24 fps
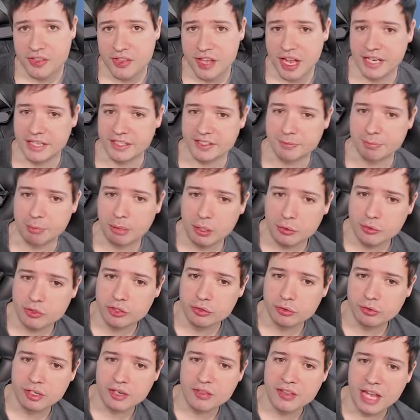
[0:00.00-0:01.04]
in that
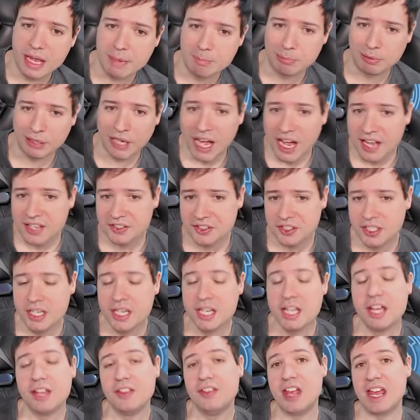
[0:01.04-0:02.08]
explosion or in that blast,
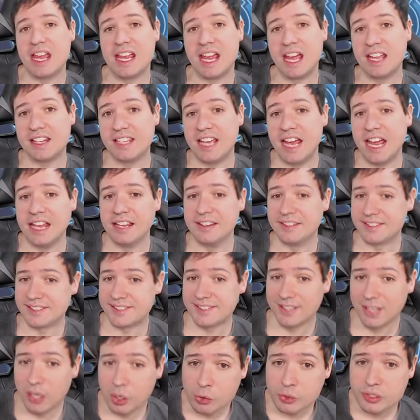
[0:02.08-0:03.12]
they get A,
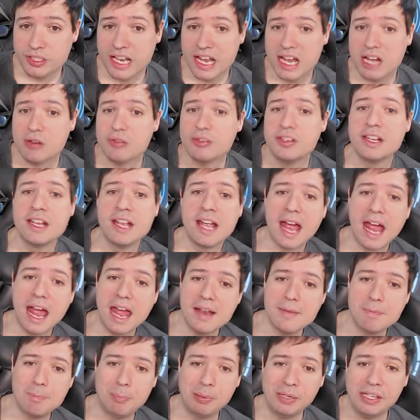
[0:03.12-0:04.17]
slowed down,
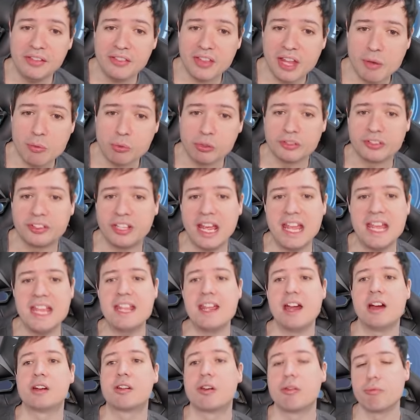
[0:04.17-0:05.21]
and B, they will take
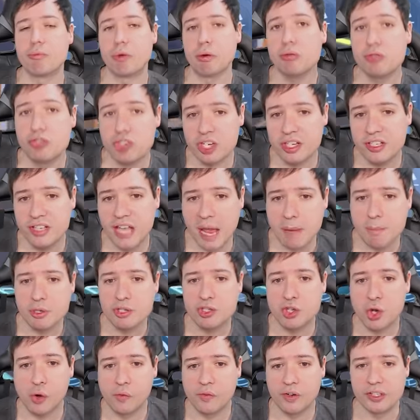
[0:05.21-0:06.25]
a corrosion
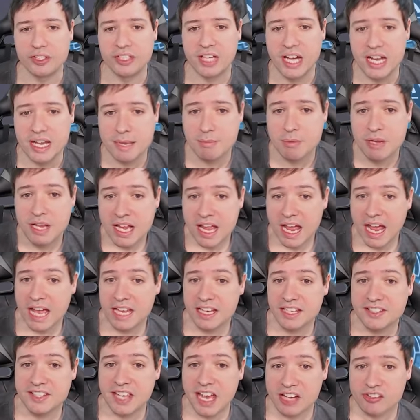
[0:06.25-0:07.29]
damage over time, and
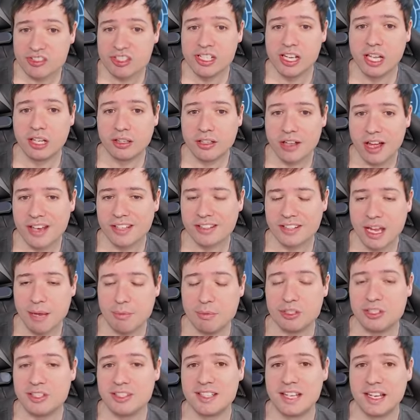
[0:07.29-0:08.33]
it's actually a lot of
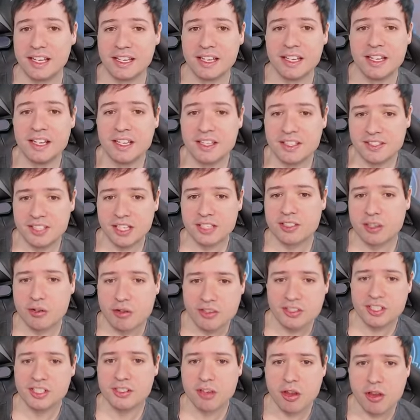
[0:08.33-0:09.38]
damage. It's like six
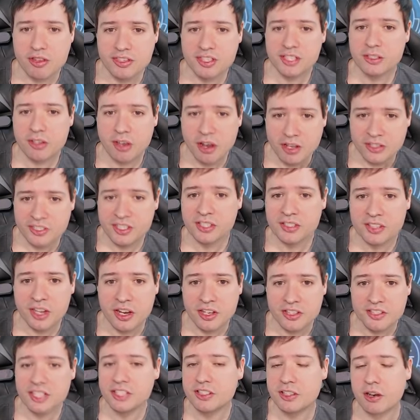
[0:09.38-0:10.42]
hundred, six hundred, six hundred, six
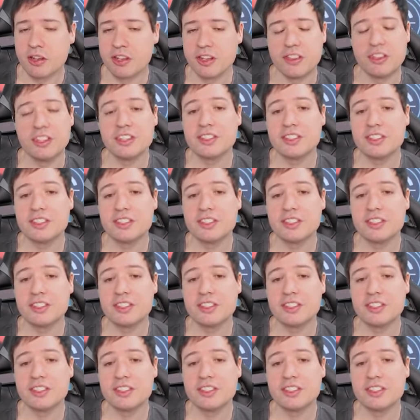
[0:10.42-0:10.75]
hundred, six hundred in